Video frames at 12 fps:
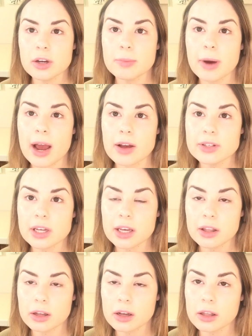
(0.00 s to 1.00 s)
your brows, it
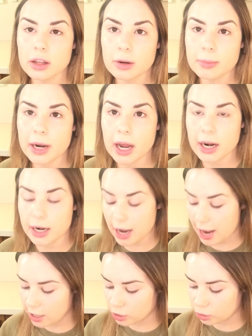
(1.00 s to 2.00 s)
can look a little bit
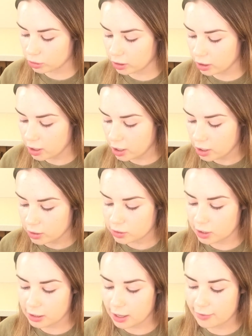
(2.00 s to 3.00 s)
unnatural.
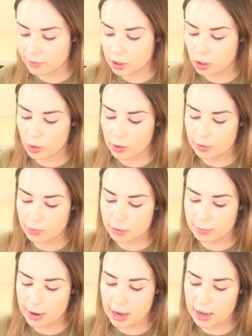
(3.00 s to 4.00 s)
So I love to go in
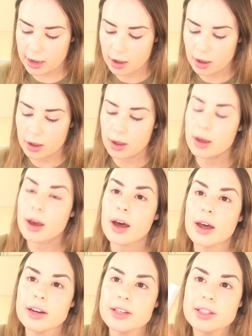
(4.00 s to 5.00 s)
with my
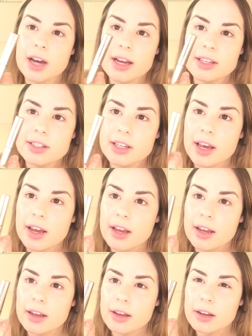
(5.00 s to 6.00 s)

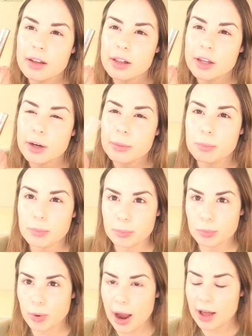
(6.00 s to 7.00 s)
Anastasia Clear
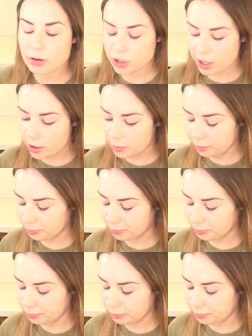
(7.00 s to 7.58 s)
Brow Gel.